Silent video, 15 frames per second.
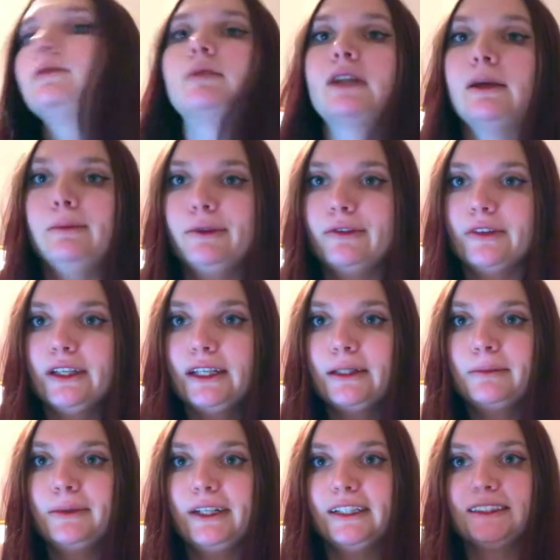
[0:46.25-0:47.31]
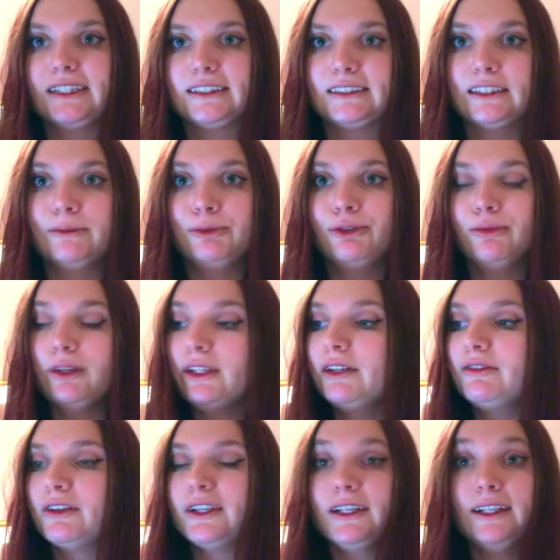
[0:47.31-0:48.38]
when I move in, because that's gonna be really
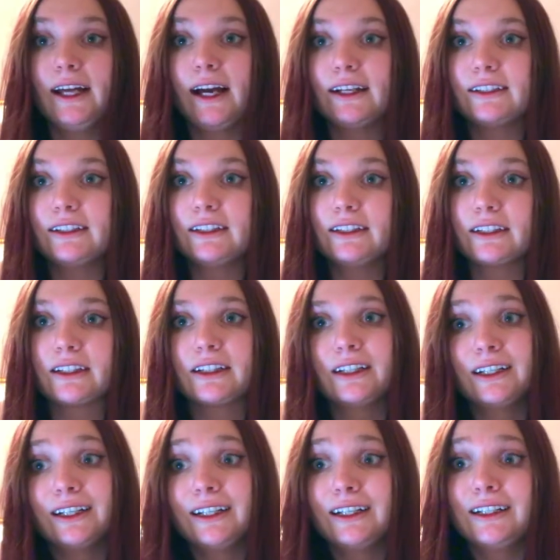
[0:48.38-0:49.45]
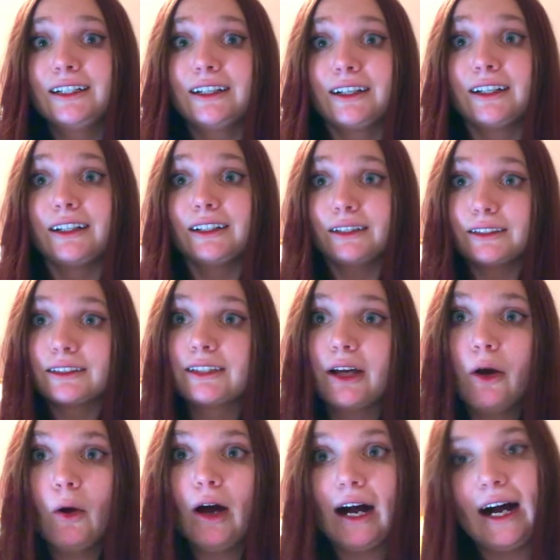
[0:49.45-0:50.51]
freaking hectic.
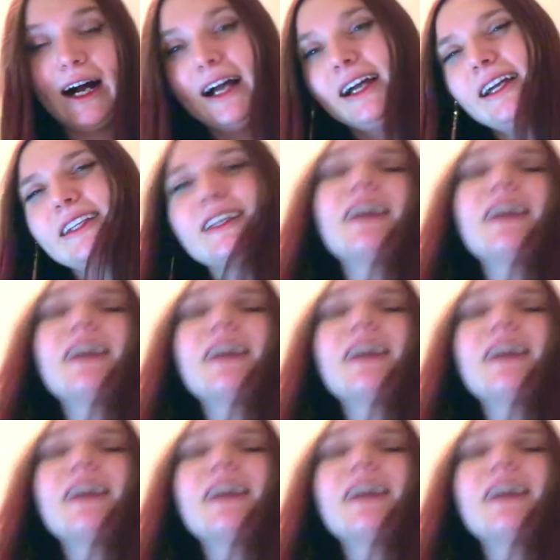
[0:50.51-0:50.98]
So I